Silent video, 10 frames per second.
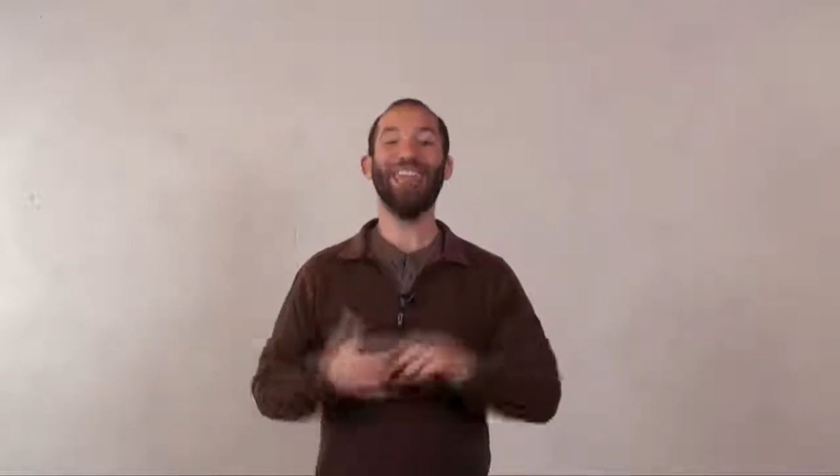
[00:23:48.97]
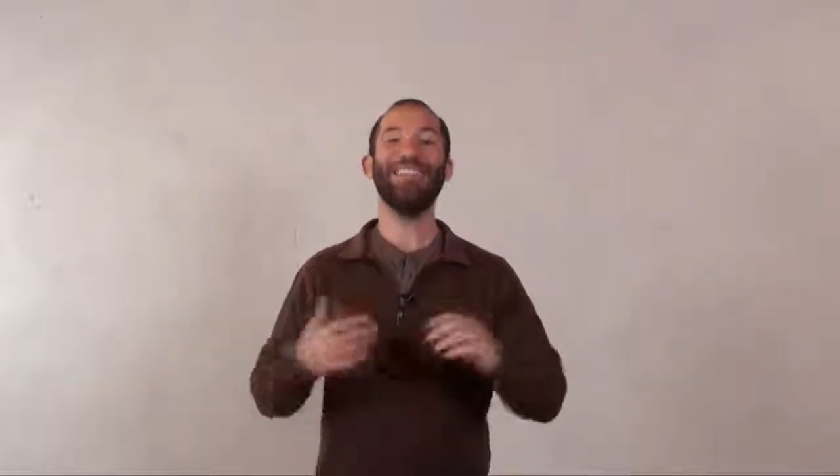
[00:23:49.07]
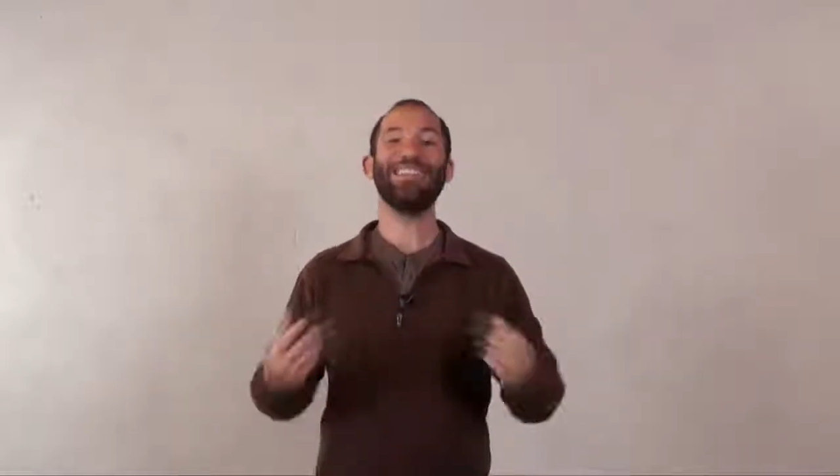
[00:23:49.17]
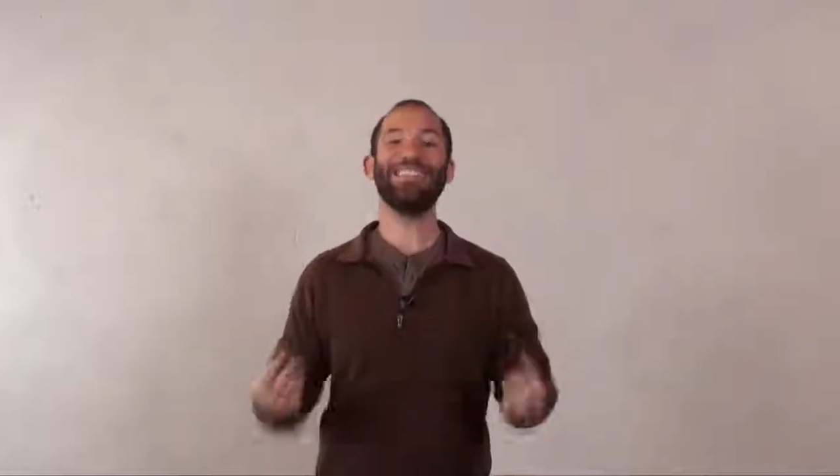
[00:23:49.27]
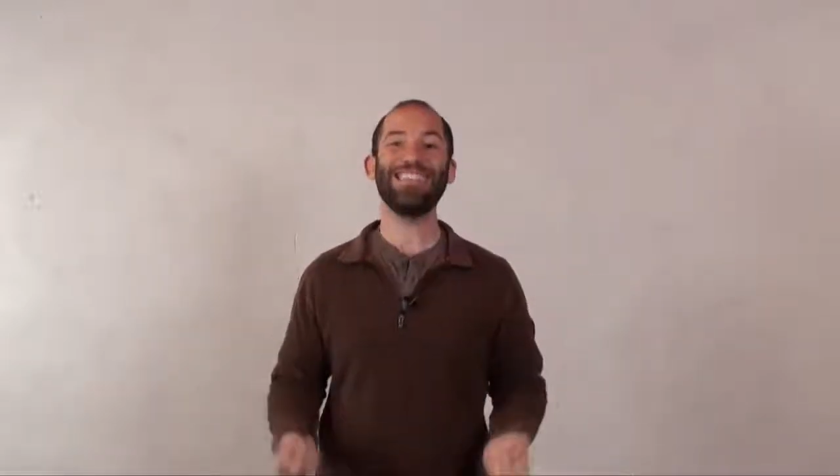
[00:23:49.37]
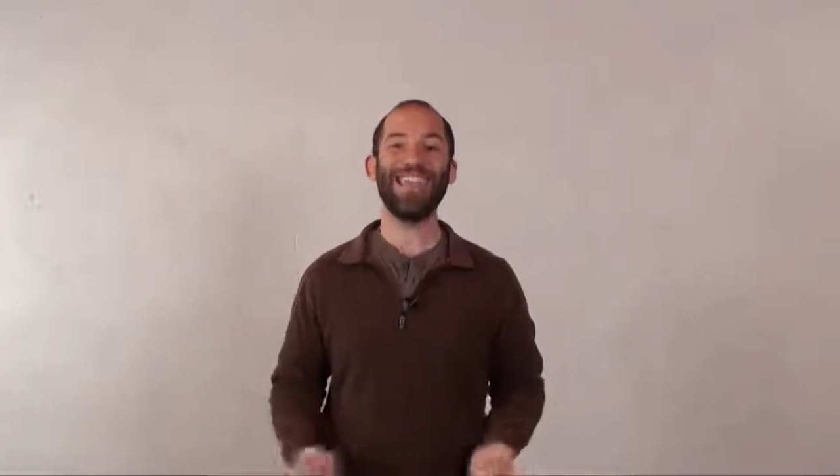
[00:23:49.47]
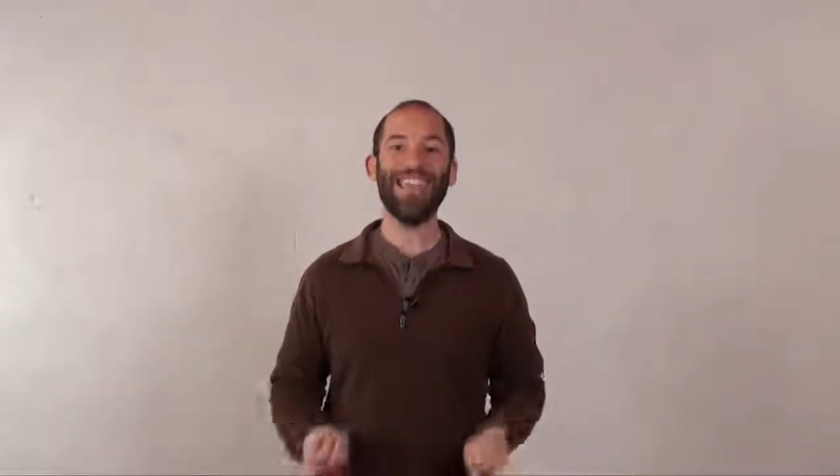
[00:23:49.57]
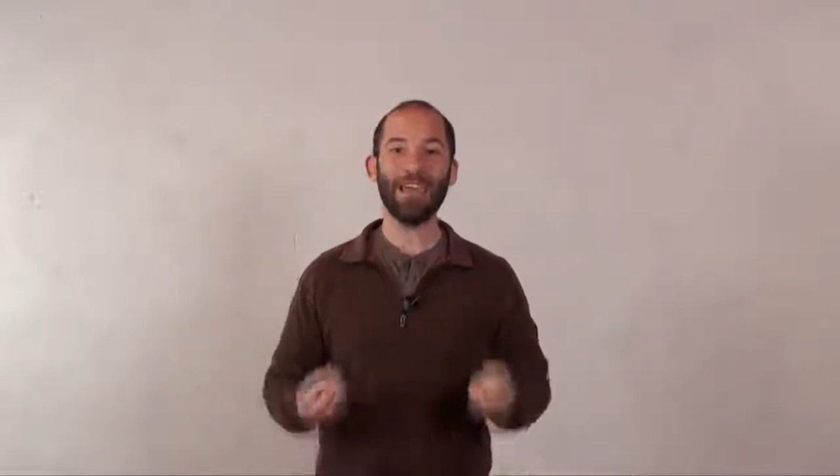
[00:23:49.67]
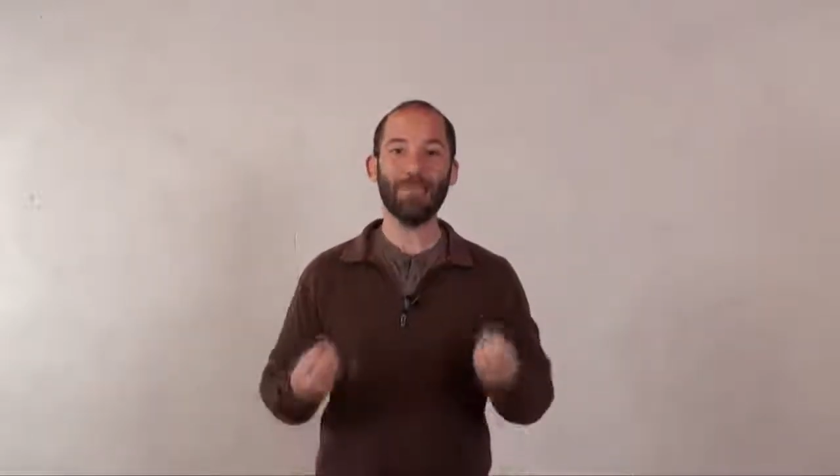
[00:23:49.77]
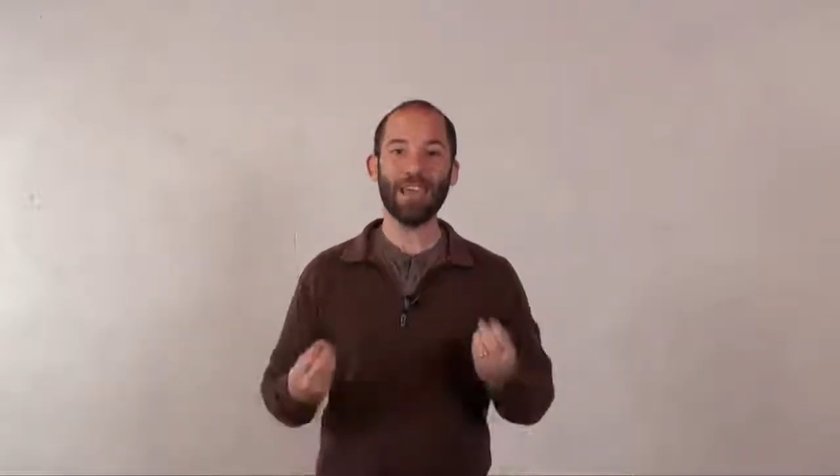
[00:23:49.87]
The
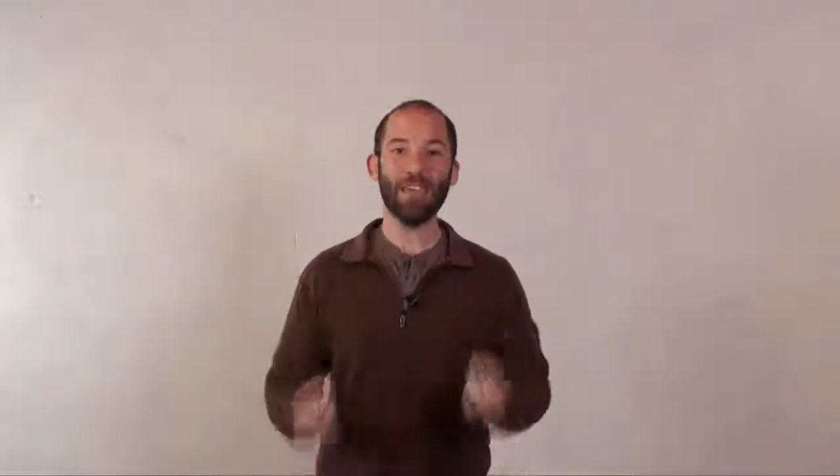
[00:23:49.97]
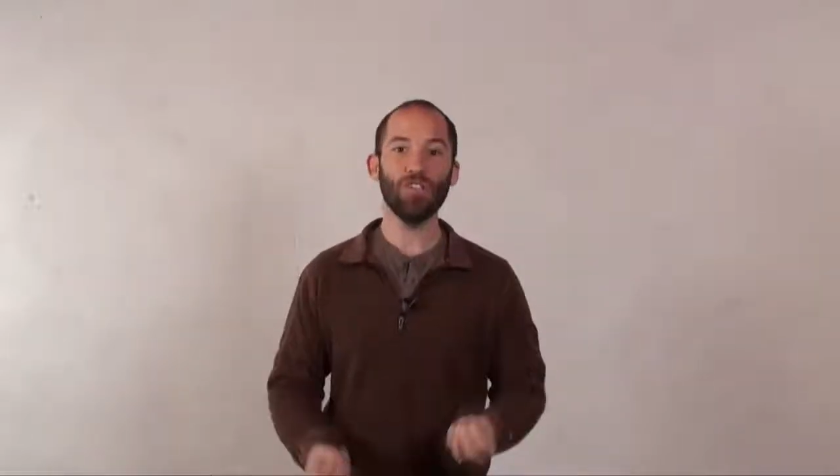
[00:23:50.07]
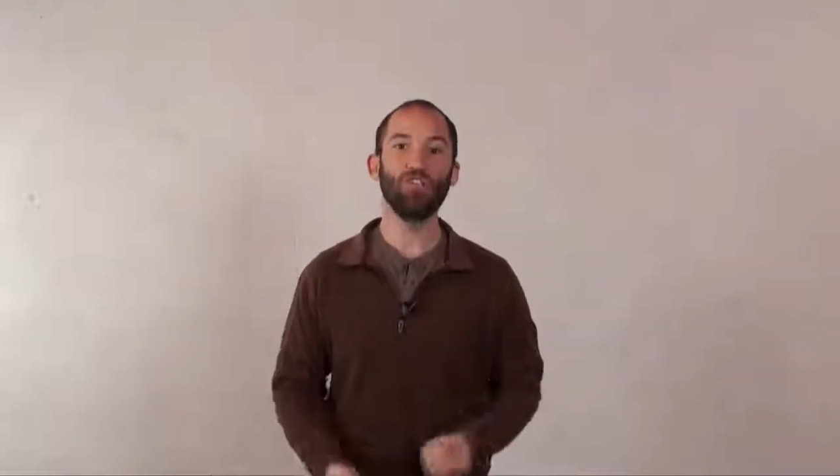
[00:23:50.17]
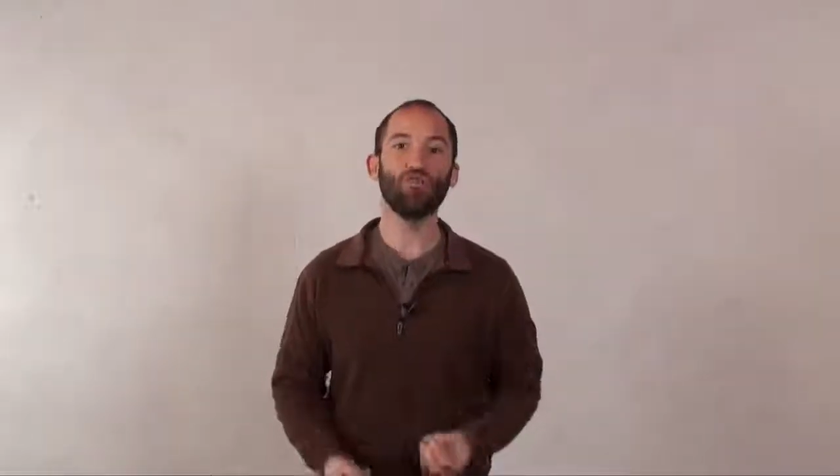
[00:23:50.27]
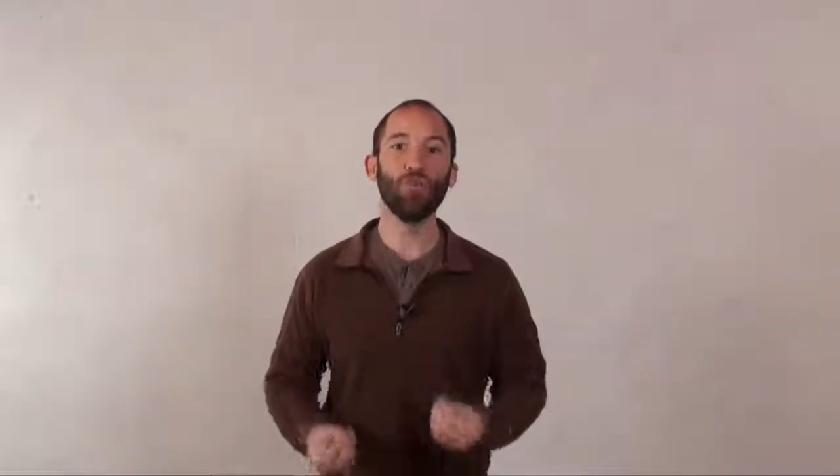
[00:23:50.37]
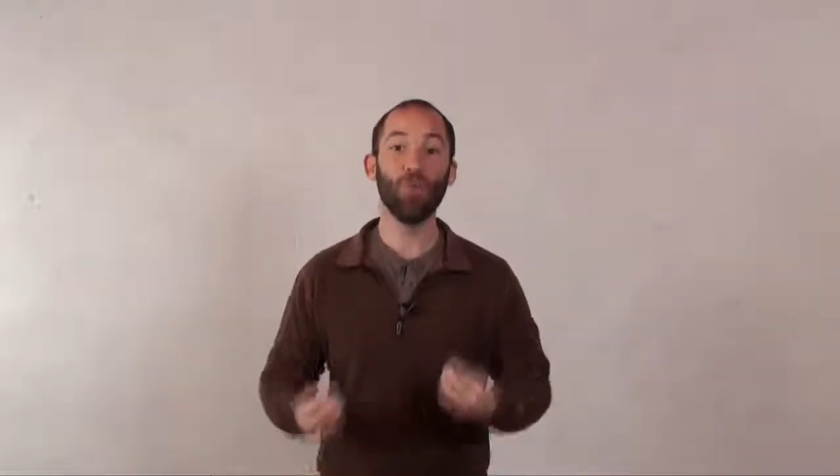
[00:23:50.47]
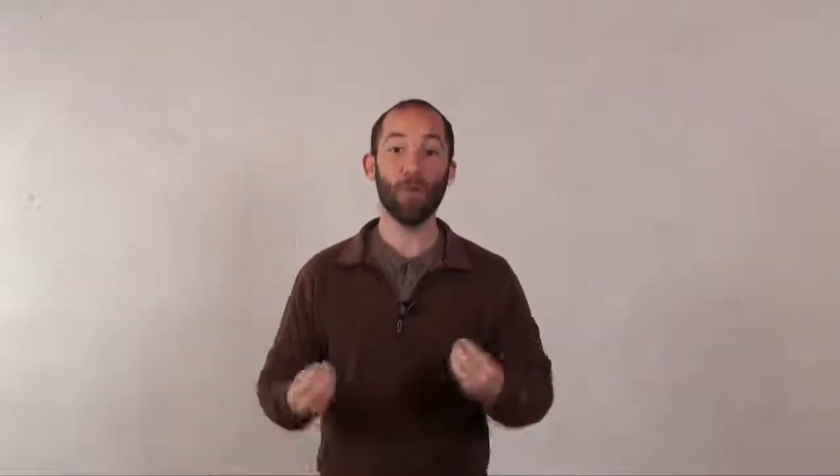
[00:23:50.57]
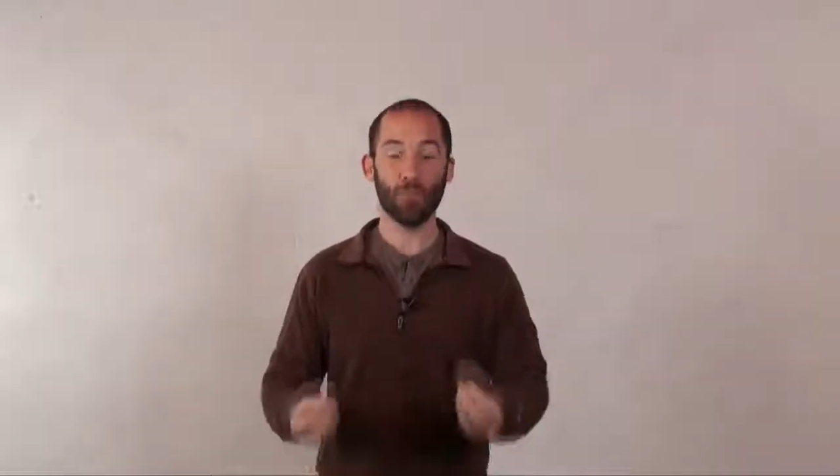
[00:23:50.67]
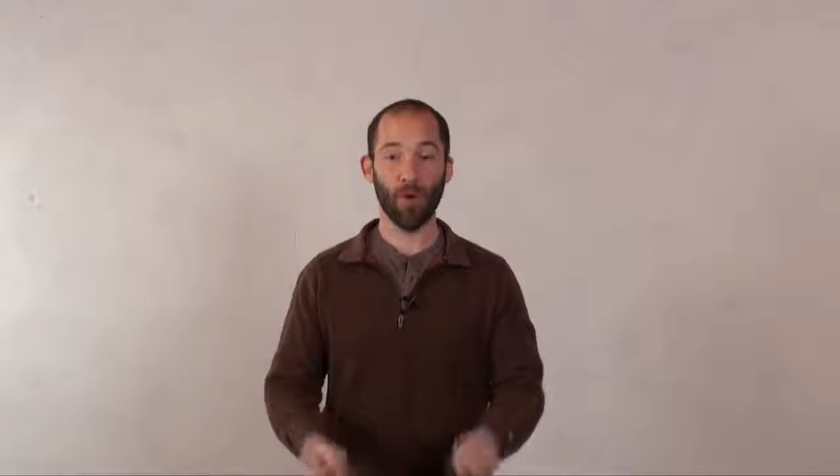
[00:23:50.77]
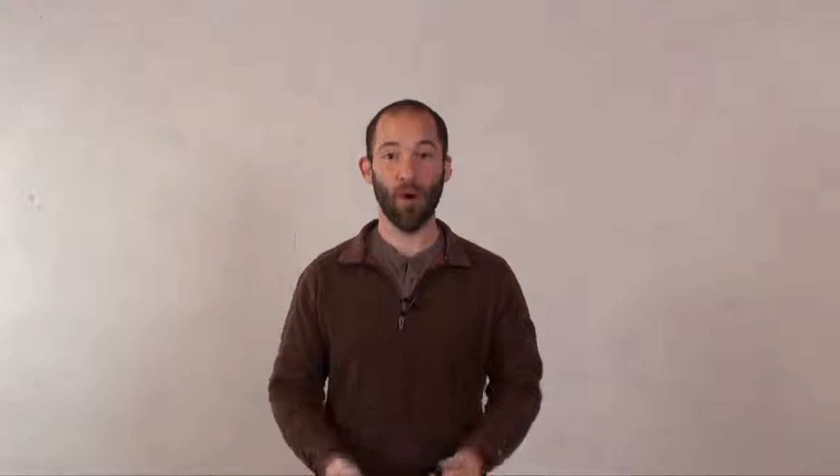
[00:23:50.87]
same is true
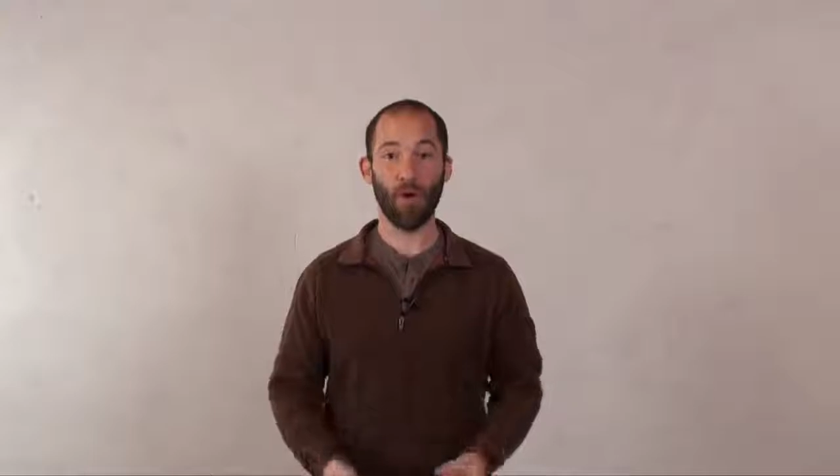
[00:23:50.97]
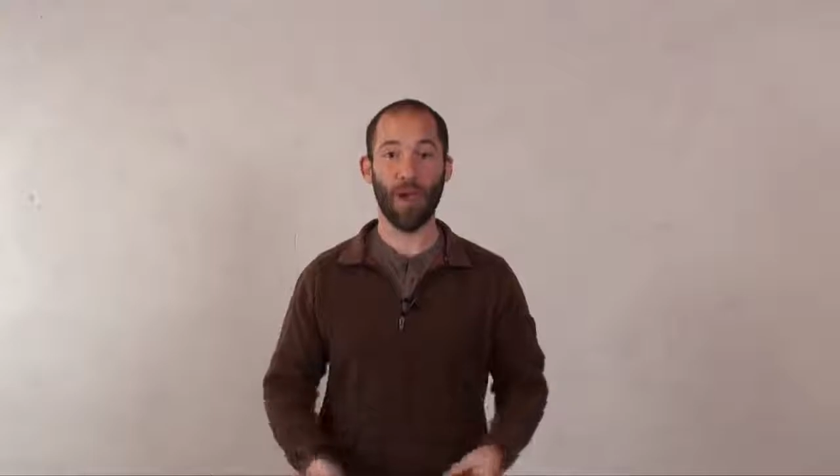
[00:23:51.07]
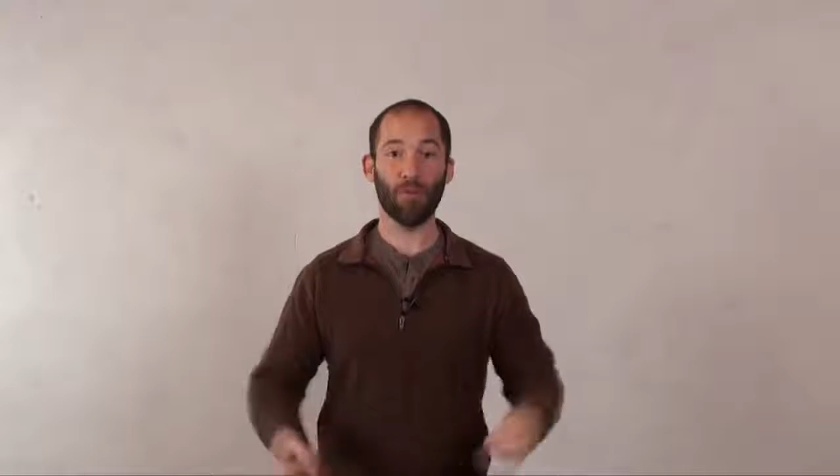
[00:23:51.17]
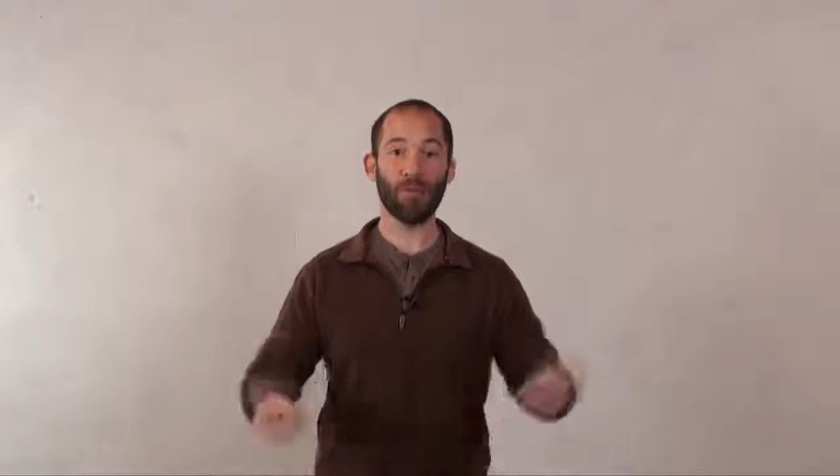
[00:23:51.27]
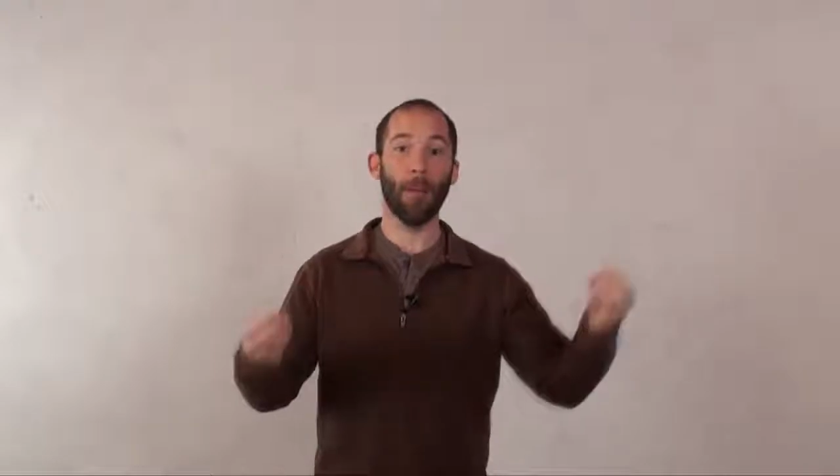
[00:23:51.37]
with programmers.